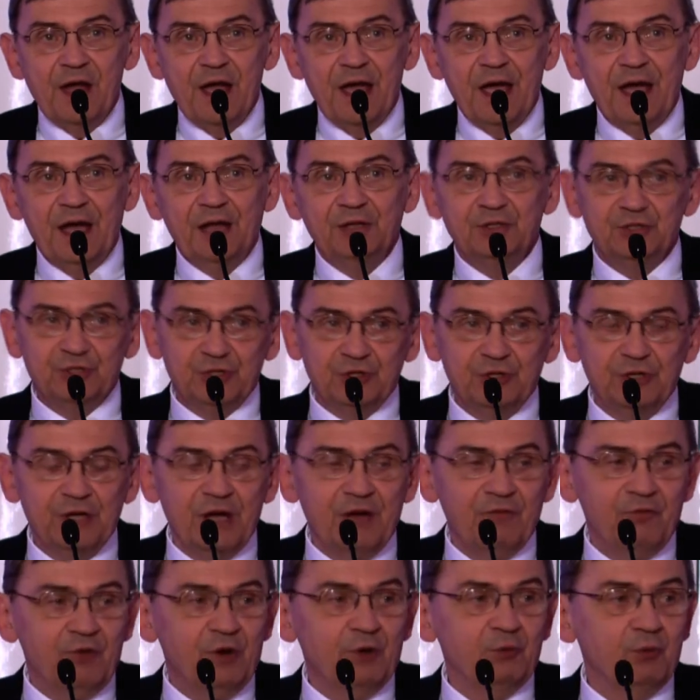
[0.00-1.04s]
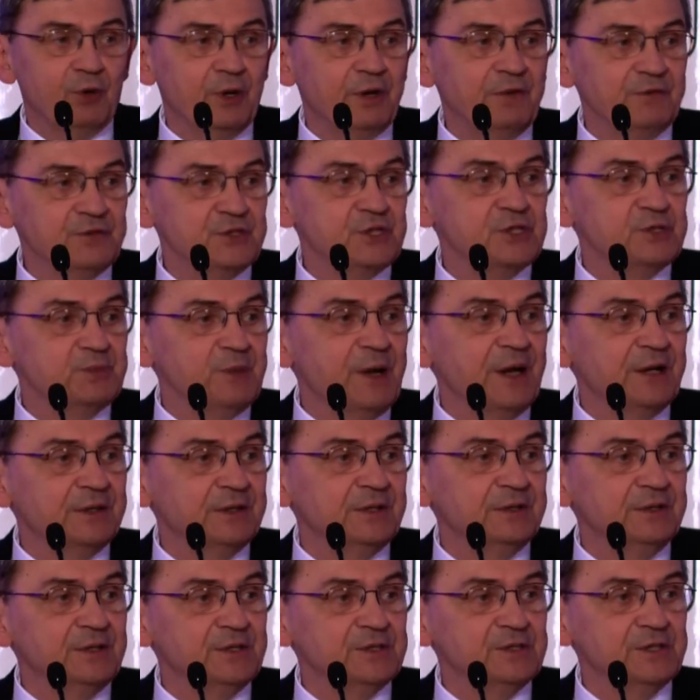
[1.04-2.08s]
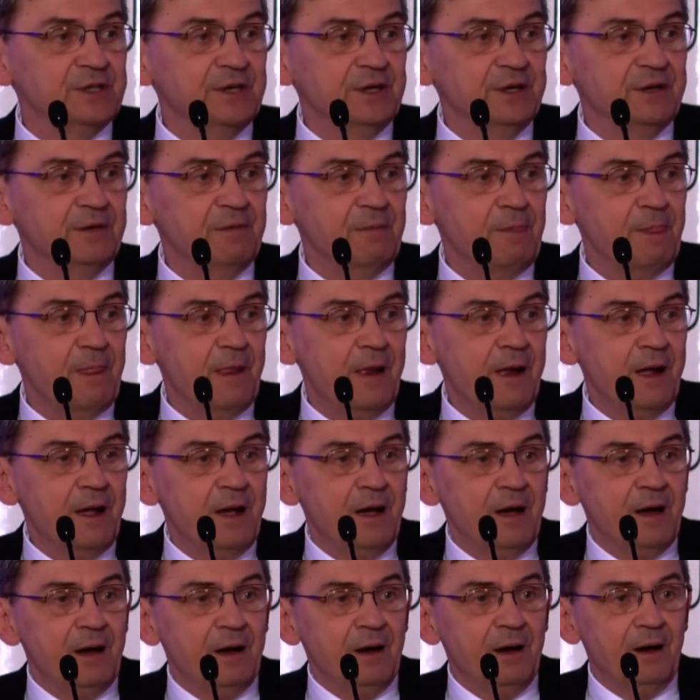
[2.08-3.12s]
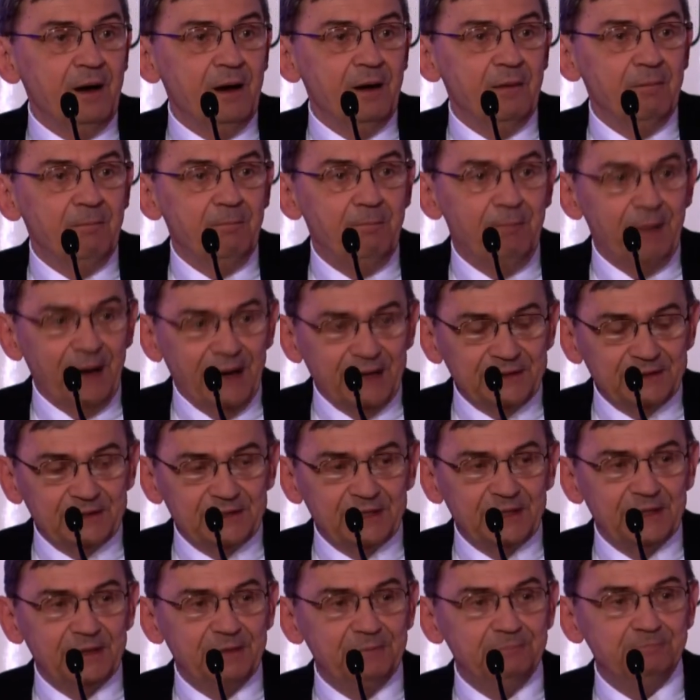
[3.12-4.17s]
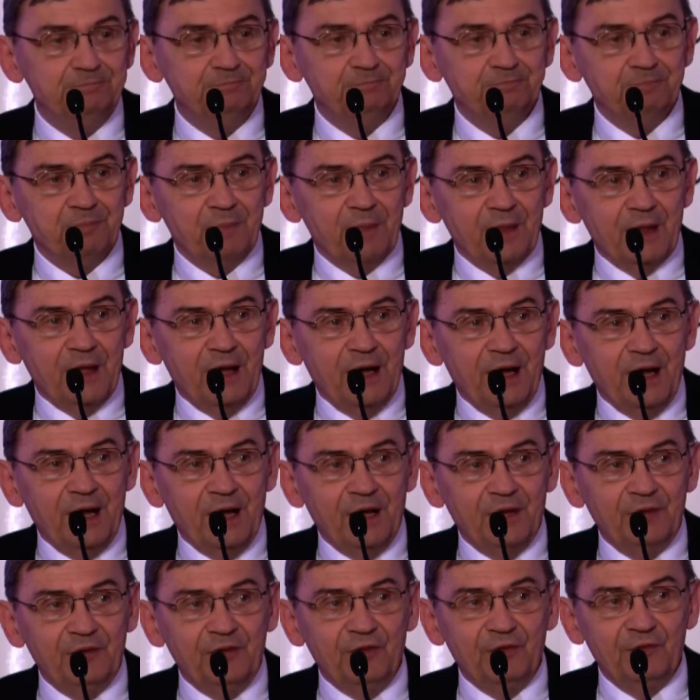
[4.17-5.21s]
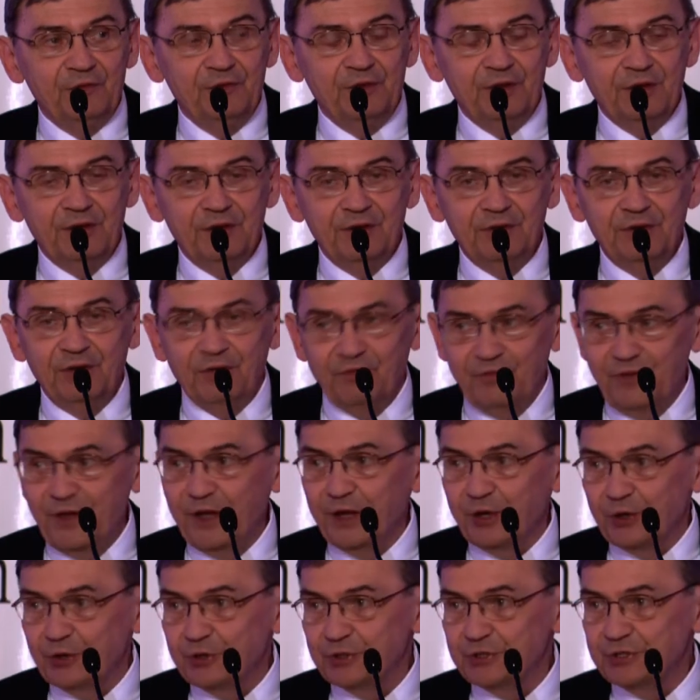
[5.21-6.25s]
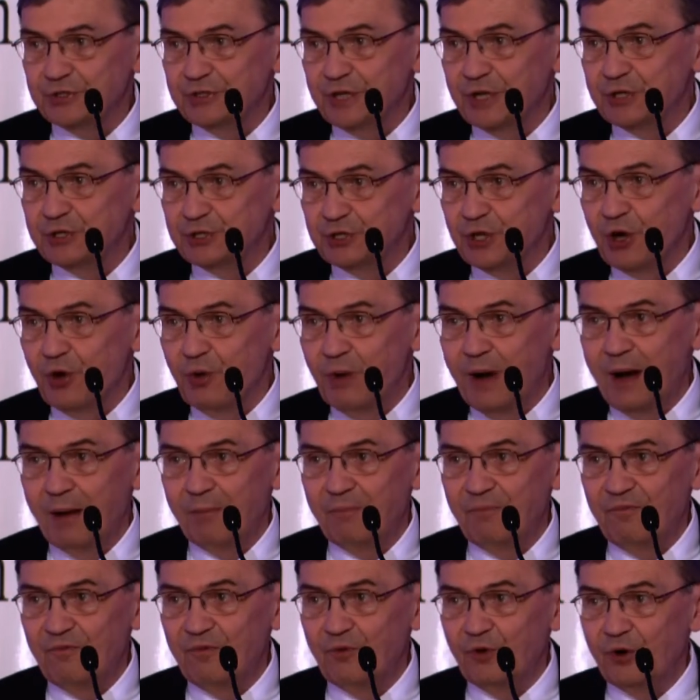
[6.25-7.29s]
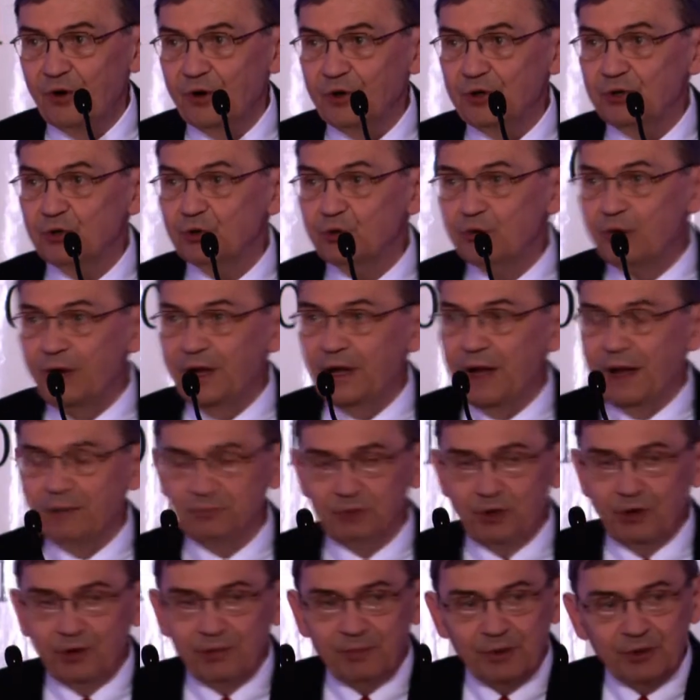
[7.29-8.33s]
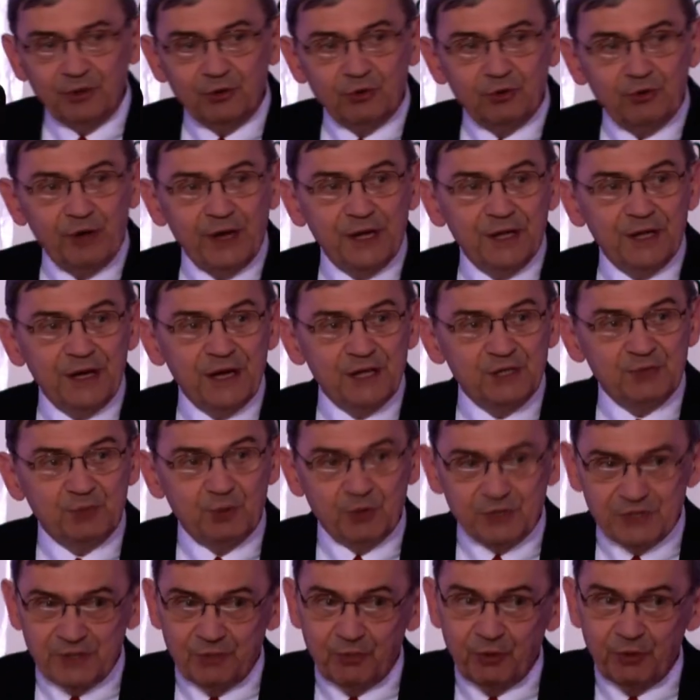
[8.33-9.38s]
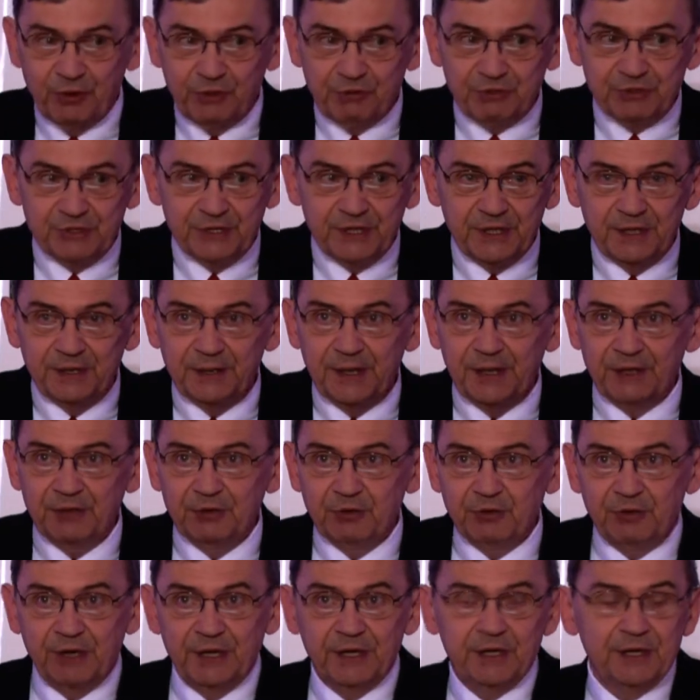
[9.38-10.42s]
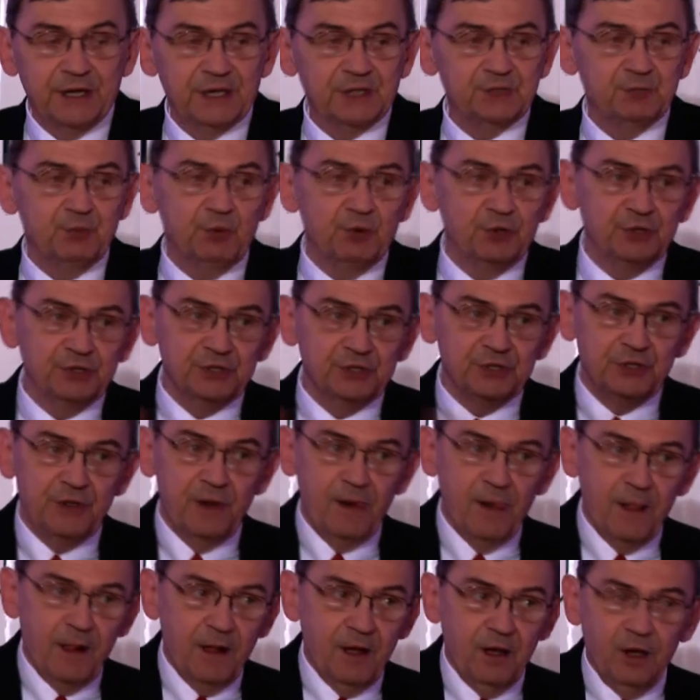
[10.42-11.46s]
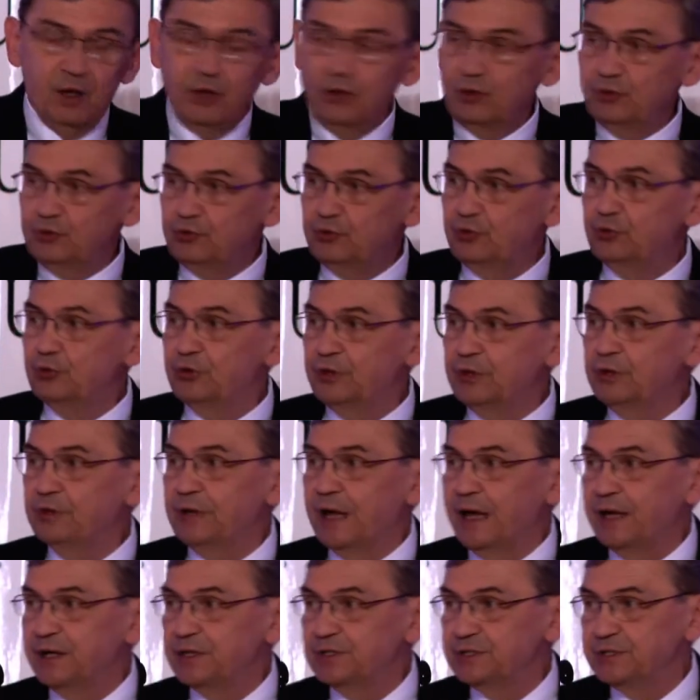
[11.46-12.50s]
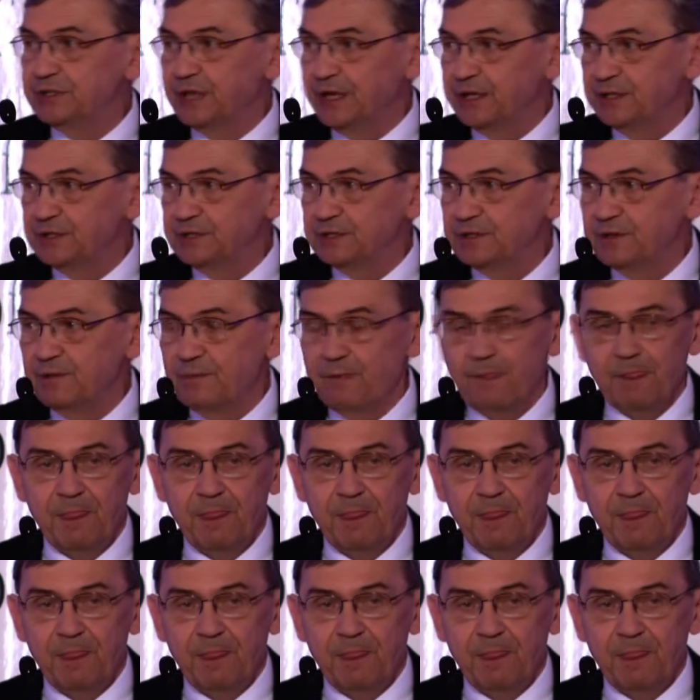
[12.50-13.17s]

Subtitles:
And sure enough, one would have suspected this thing. But the figures that show up for Ukraine, I'm talking about Ukrainian exports, I'm more interested in that, Ukrainian exports to the United States,